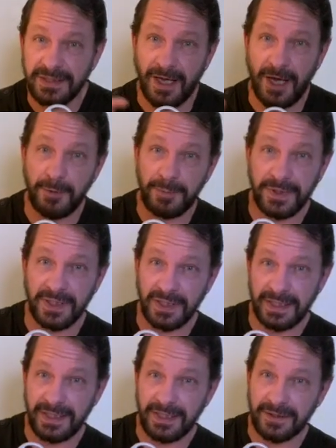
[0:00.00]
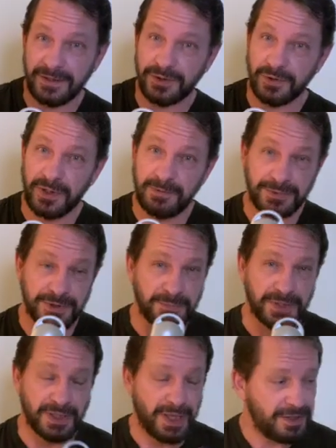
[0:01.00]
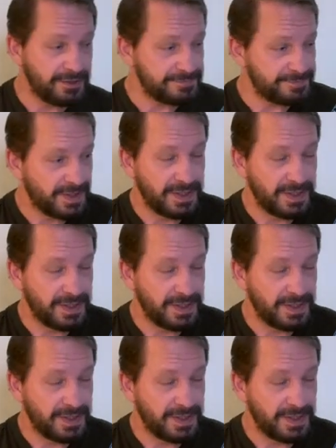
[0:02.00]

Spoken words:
I'll put a link in the description below,